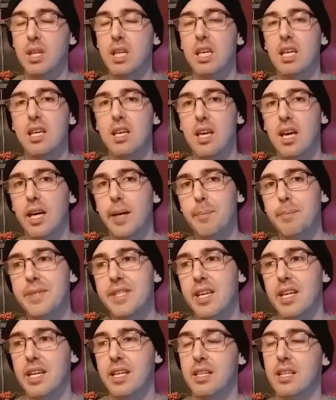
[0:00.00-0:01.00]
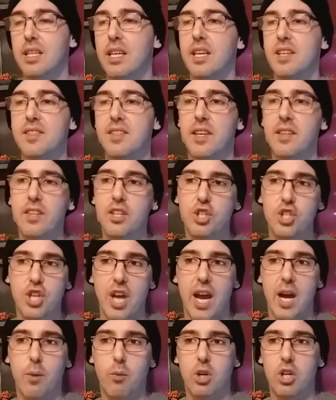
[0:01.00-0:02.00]
He comes in, he's in the
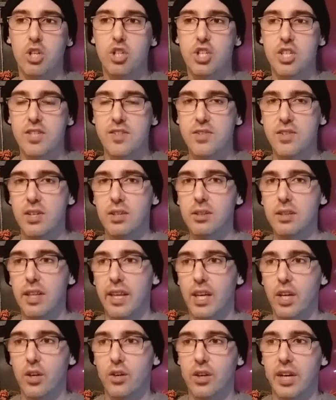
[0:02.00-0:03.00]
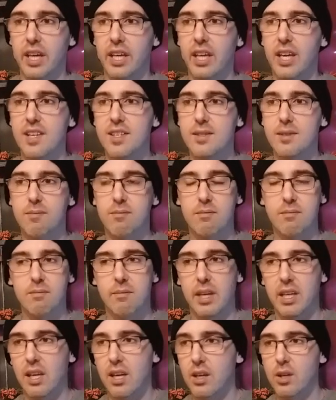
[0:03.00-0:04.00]
shower, she's still lingering, he's
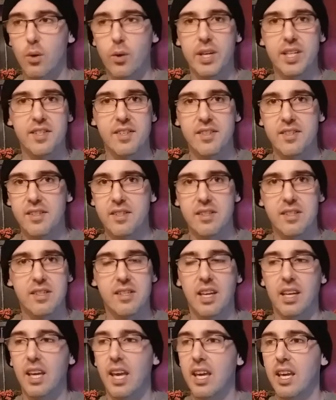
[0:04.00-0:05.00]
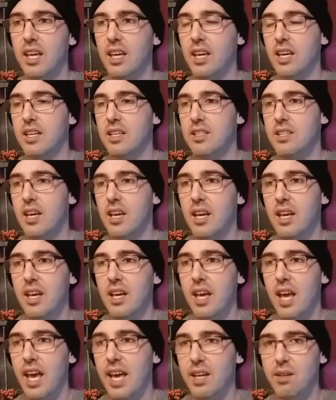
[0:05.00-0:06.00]
making noises and singing and,
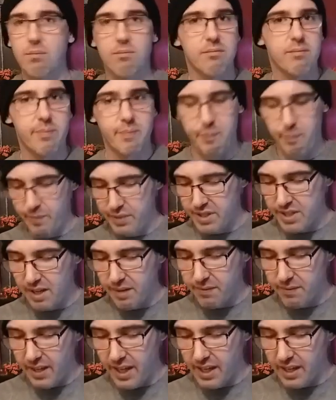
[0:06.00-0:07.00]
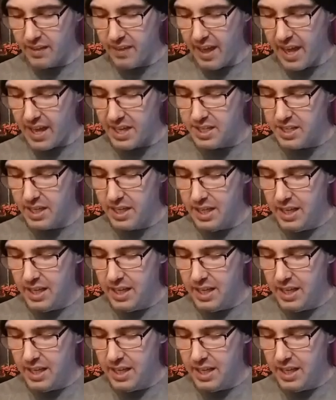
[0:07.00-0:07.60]
and stuff like that.